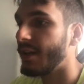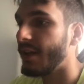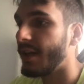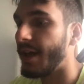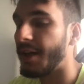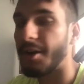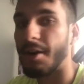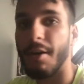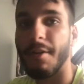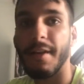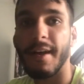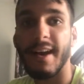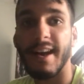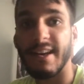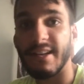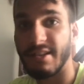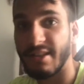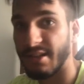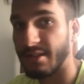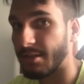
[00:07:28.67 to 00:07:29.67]
and all
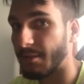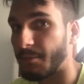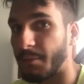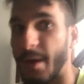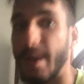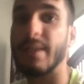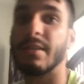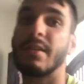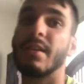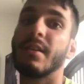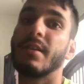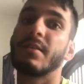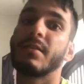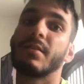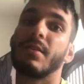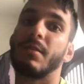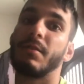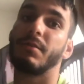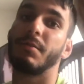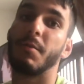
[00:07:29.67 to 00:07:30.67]
that, see some races,
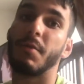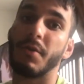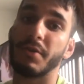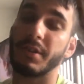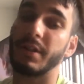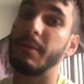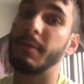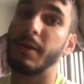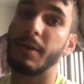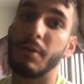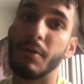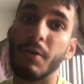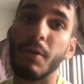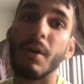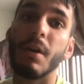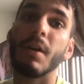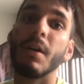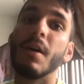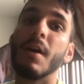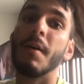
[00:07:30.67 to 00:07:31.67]
so tomorrow's gonna be
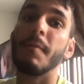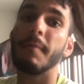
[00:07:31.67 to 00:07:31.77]
cool.